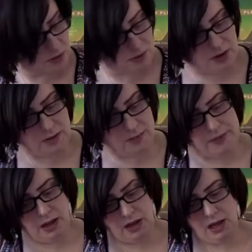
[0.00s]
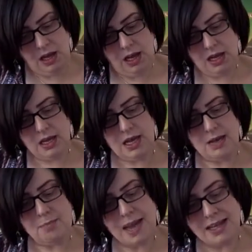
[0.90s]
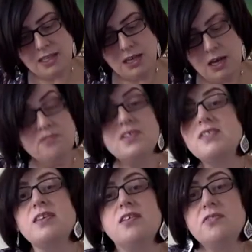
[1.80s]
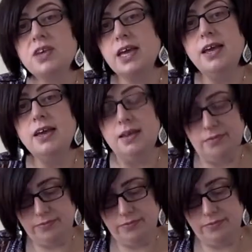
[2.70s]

3? Okay, make time for self-care.